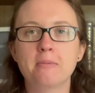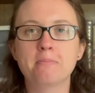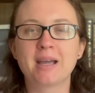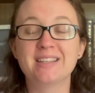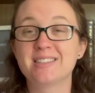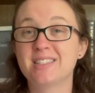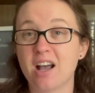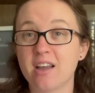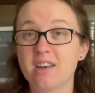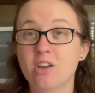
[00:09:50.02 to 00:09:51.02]
My
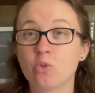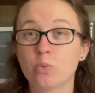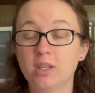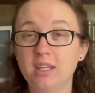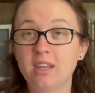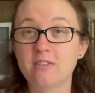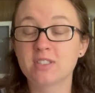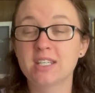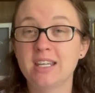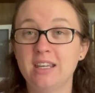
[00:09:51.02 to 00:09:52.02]
son really loved
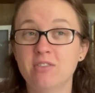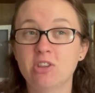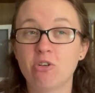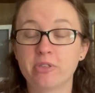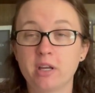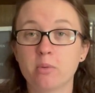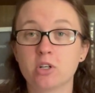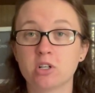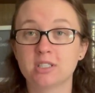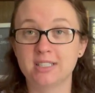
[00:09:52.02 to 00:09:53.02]
it, even though there
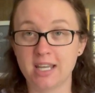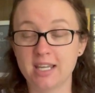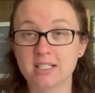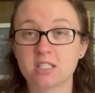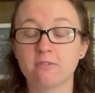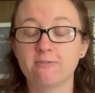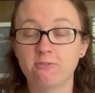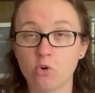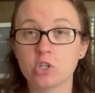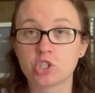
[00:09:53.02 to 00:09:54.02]
were days
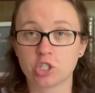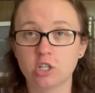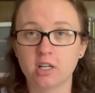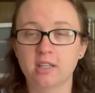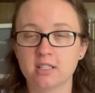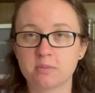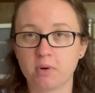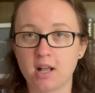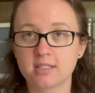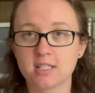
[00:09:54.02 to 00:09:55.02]
for sure in this
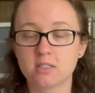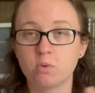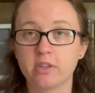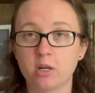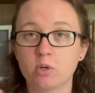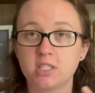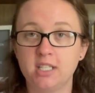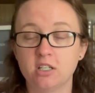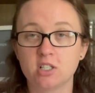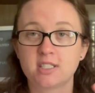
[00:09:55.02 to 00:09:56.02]
process where there were
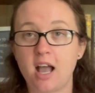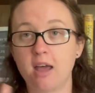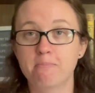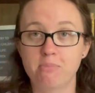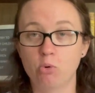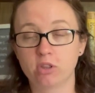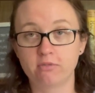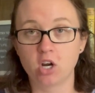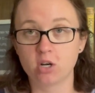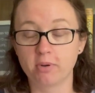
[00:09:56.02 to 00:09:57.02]
tears on both of
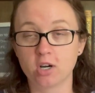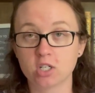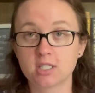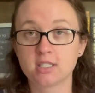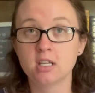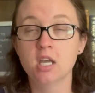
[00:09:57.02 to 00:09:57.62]
our parts.